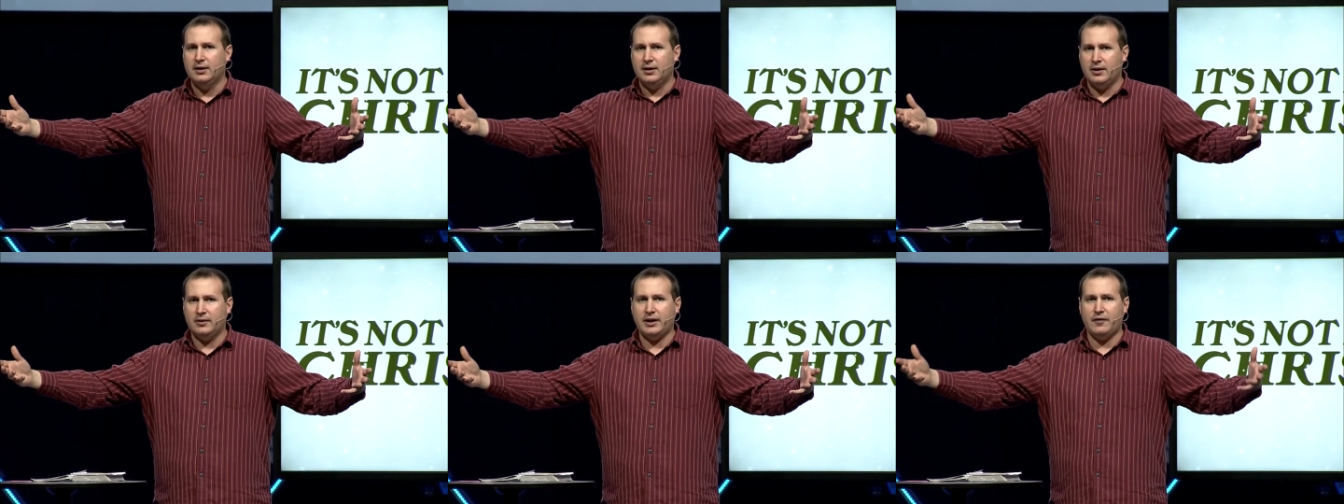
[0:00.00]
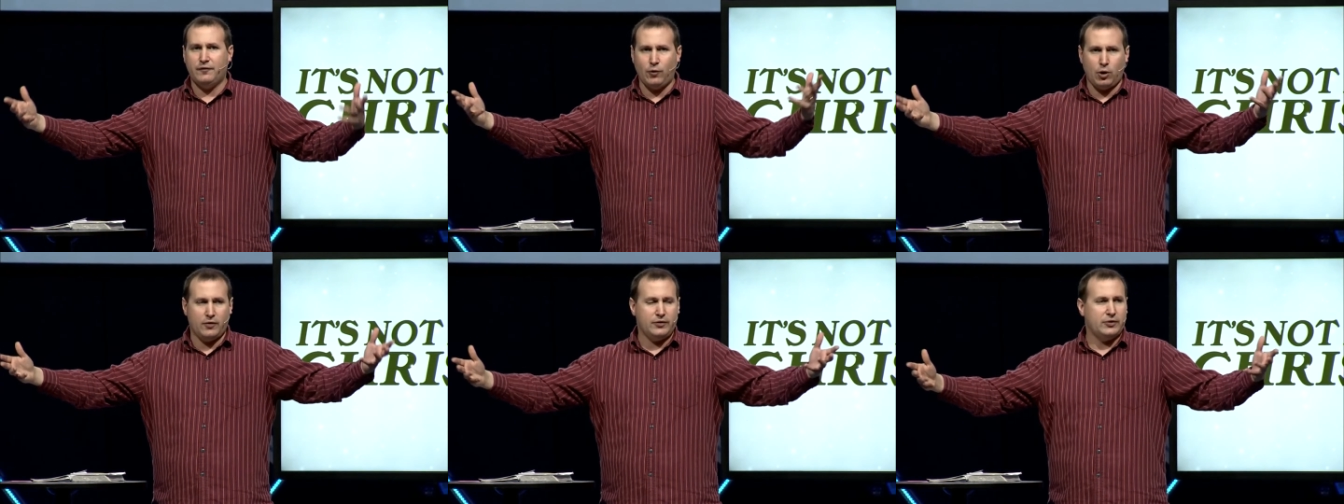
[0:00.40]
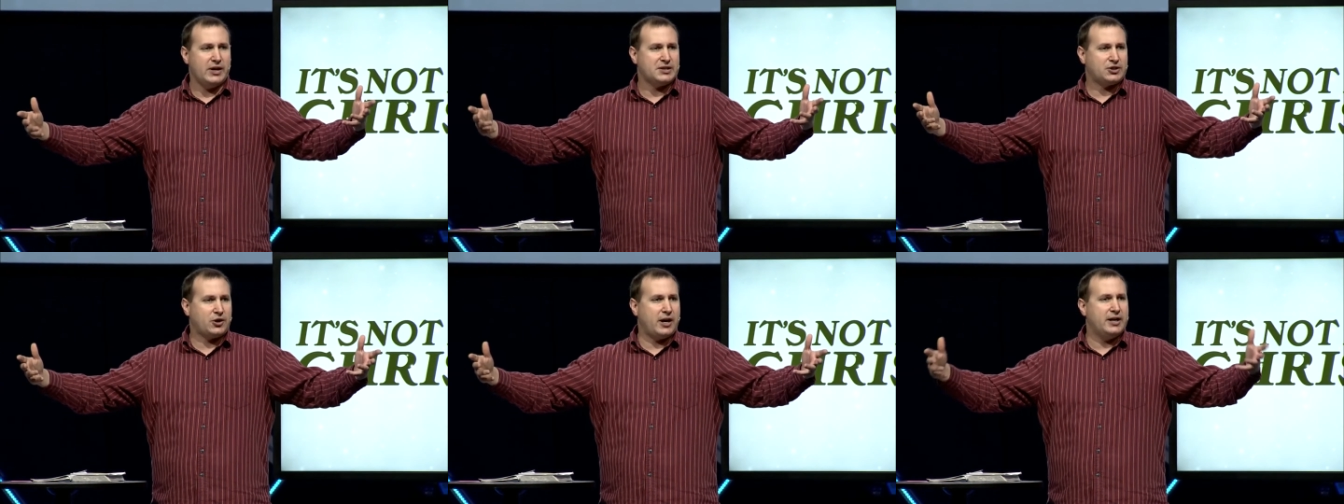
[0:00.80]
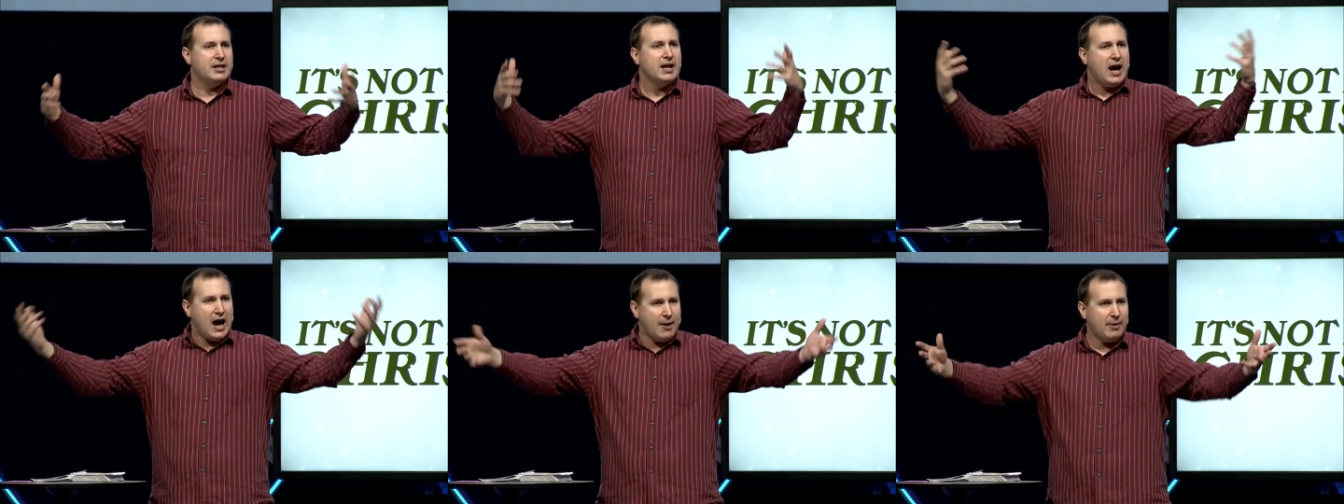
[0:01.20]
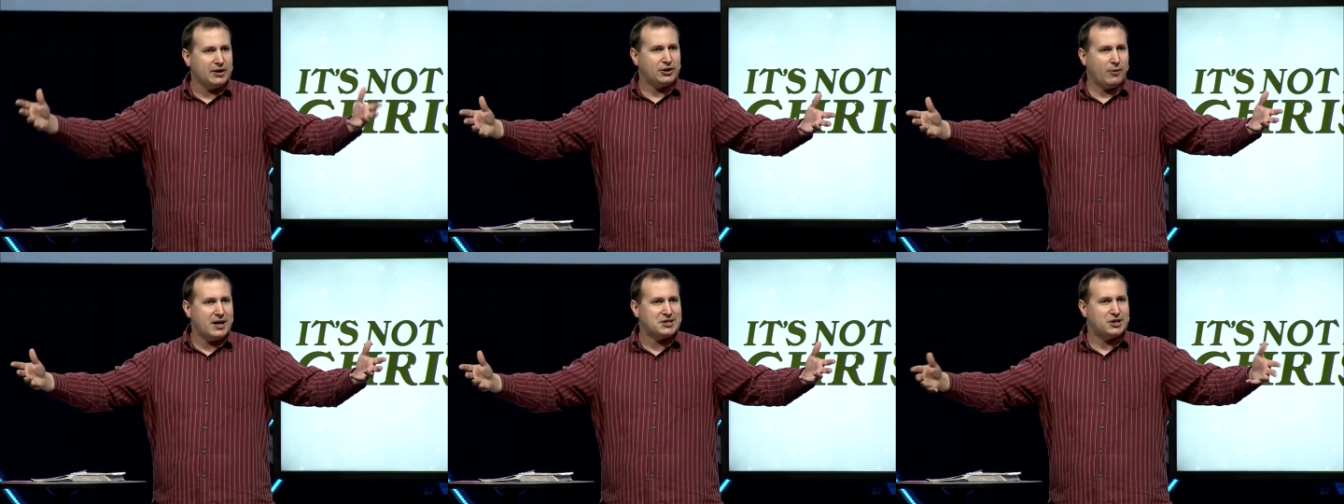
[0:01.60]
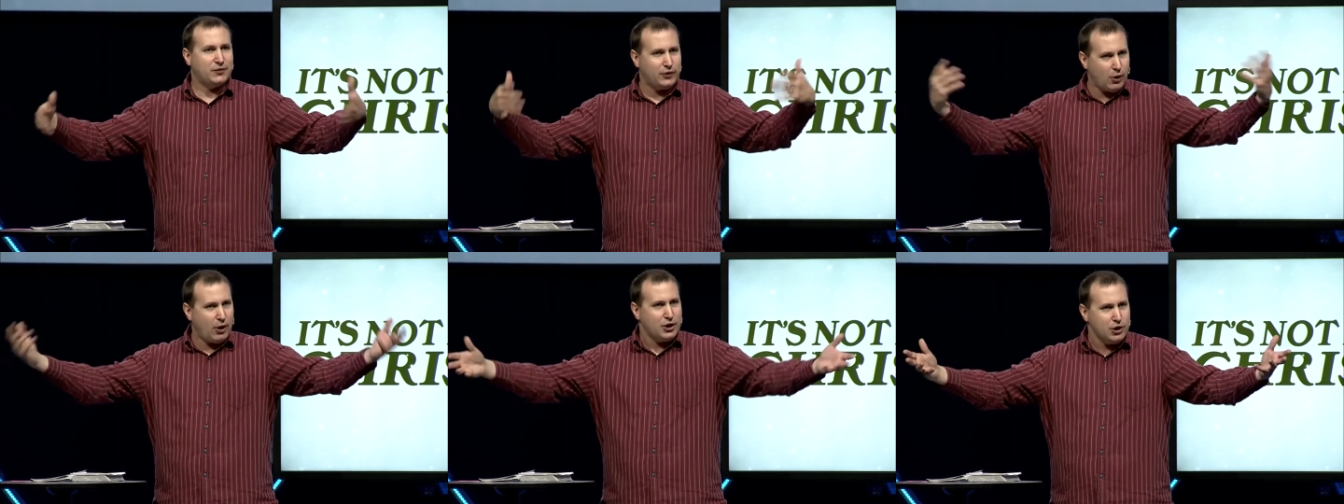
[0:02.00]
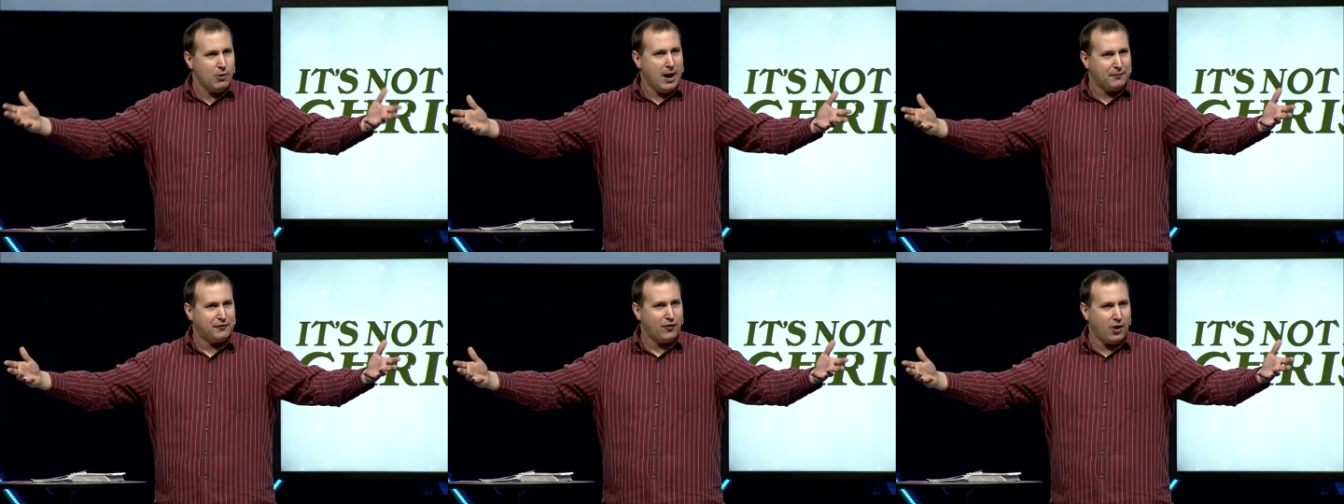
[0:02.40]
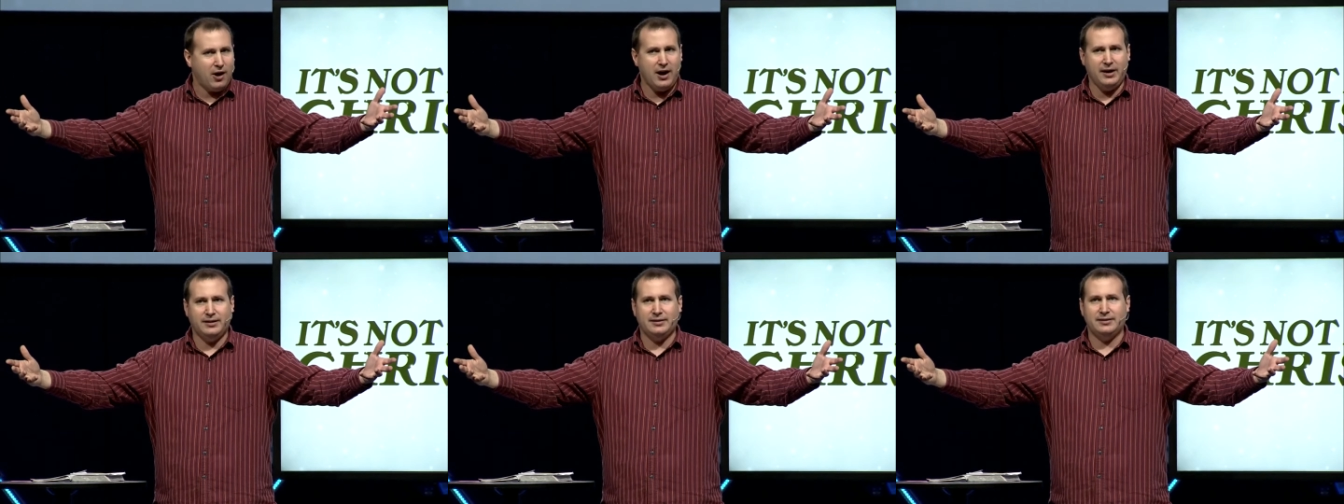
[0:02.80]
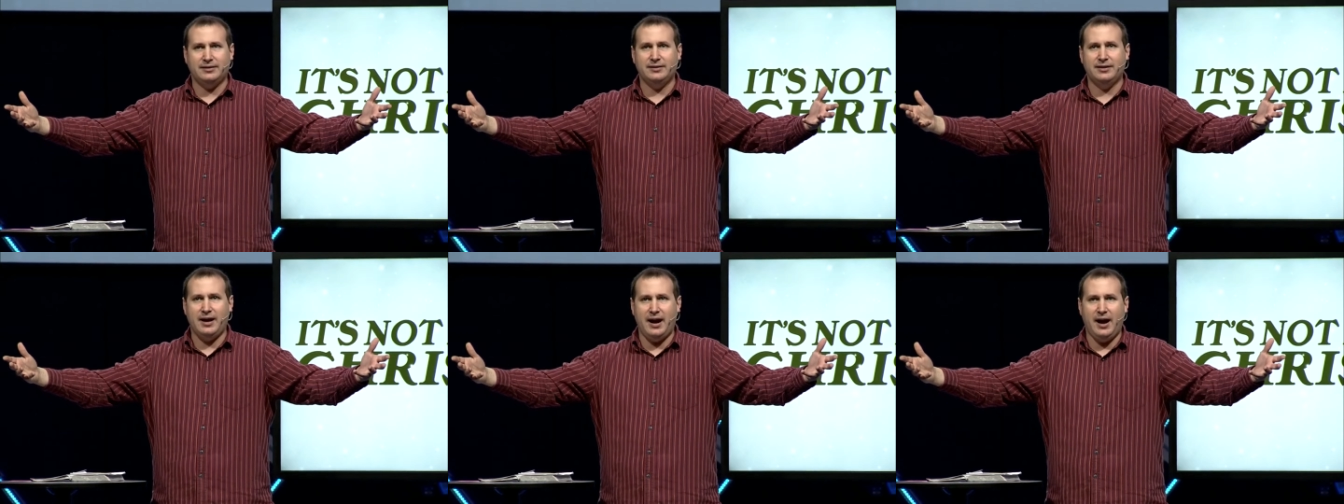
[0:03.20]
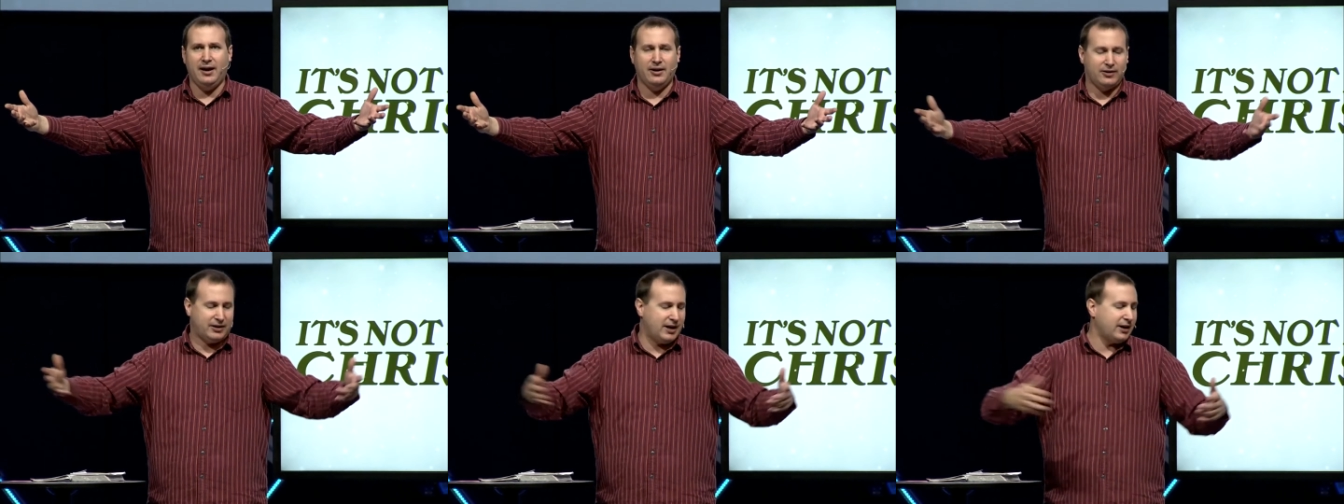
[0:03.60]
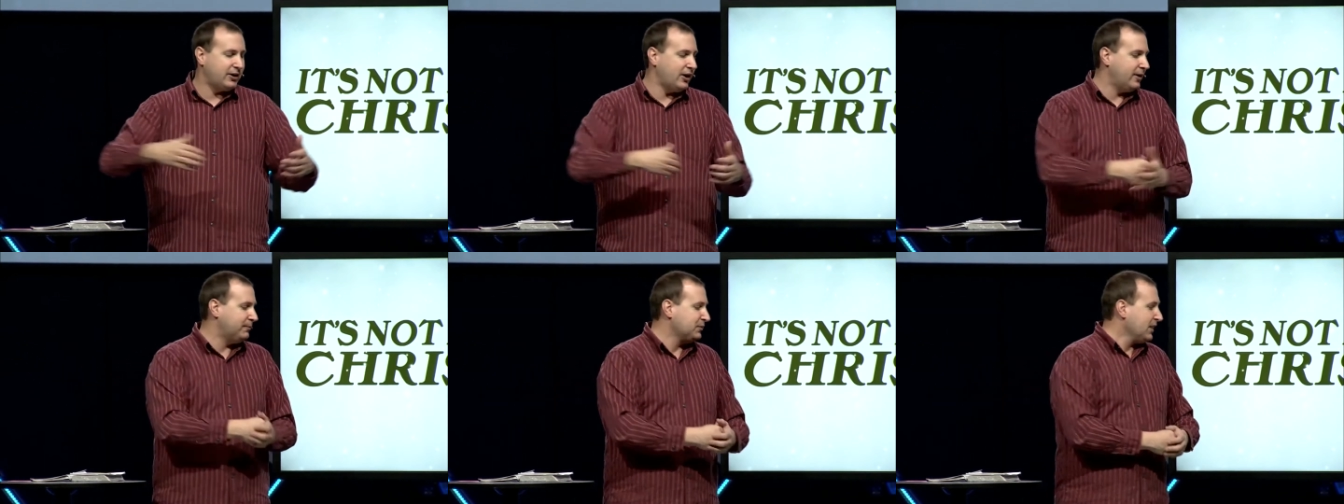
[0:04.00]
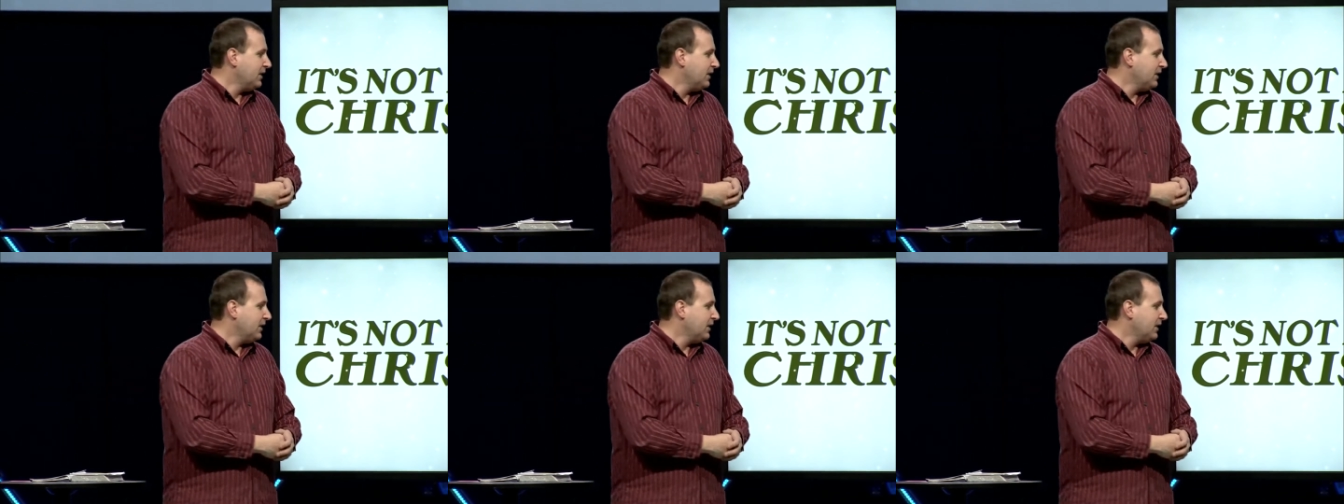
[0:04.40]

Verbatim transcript: Okay, four of you. That's great. How about the rest of you? Are you up for it? Yeah? Okay, good.